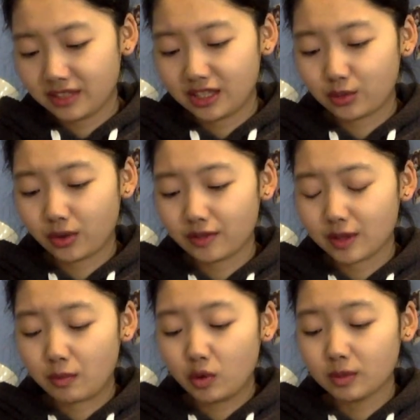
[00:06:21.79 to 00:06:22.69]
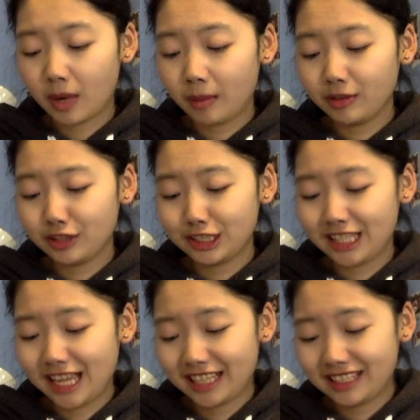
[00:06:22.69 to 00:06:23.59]
It's one of the most popular
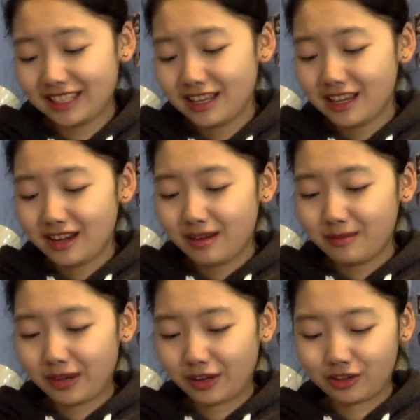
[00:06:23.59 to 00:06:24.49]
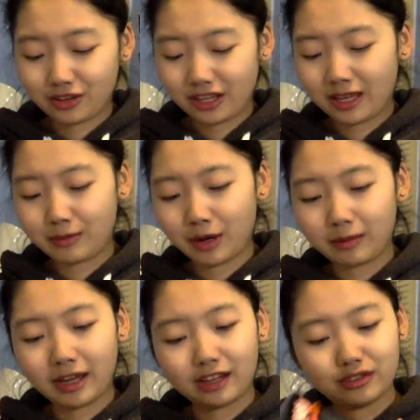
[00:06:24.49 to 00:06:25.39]
snacks by all
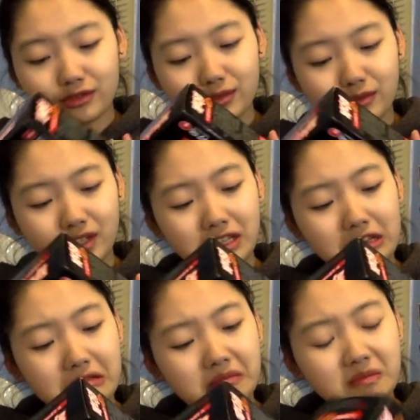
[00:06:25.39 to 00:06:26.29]
K-pop idols. Really?